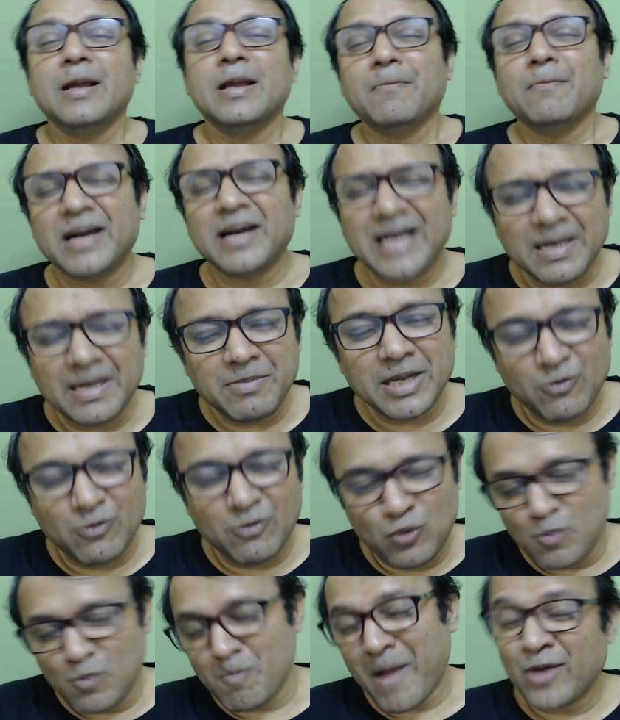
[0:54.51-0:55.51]
but let me give
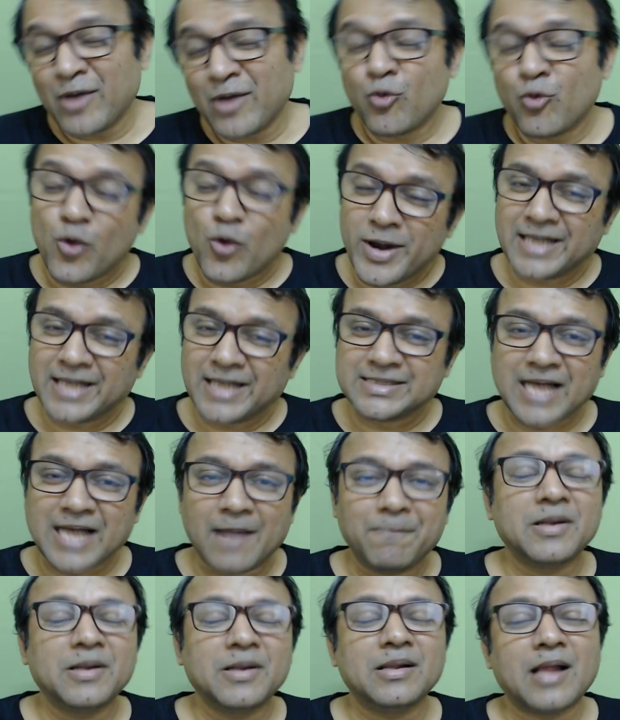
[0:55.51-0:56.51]
you my own
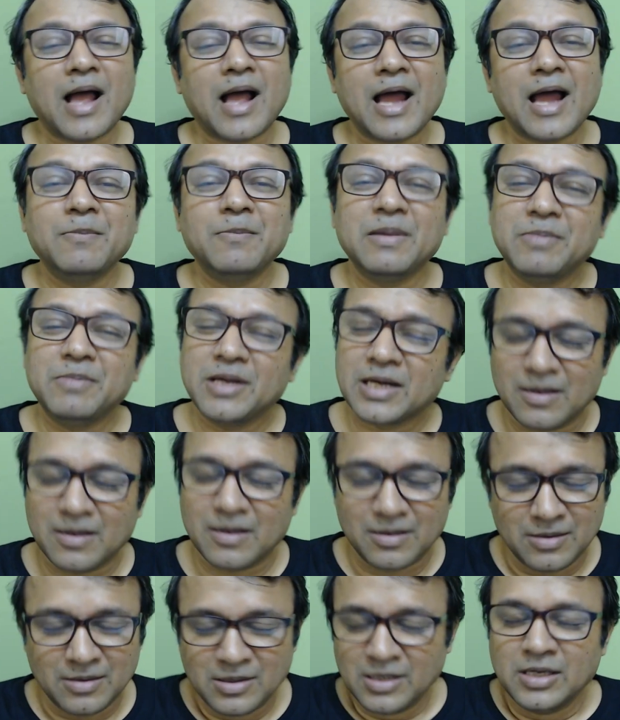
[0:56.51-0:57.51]
example and maybe
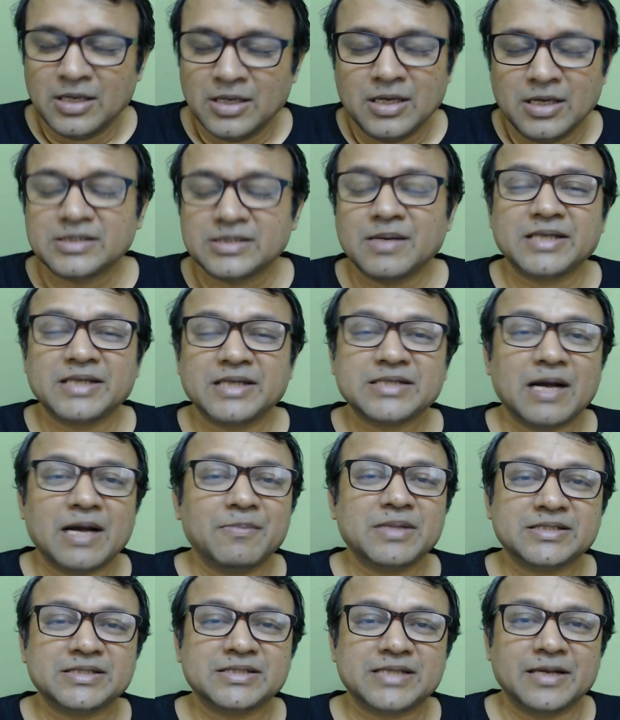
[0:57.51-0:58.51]
a, some
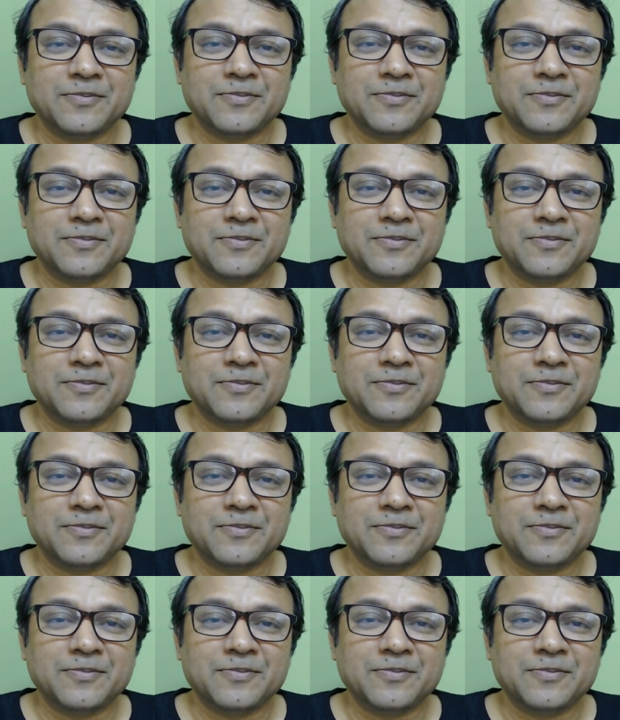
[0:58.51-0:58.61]
example as